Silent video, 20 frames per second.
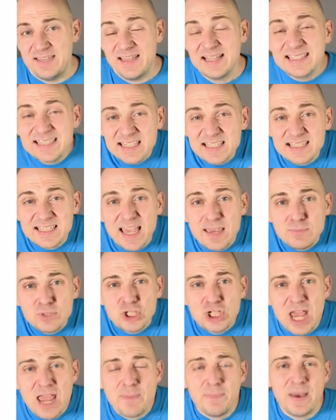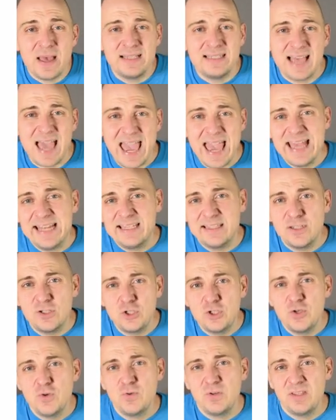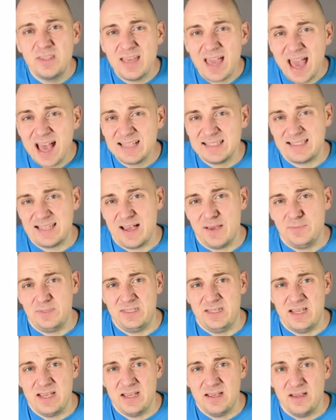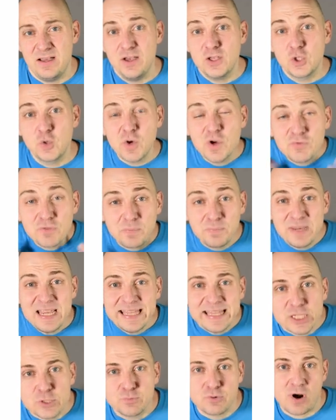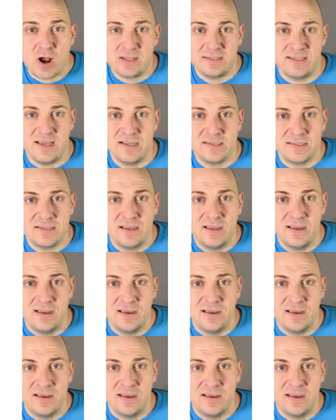that's the same shape as a to the 2 to the s times d, so we can repeat this process.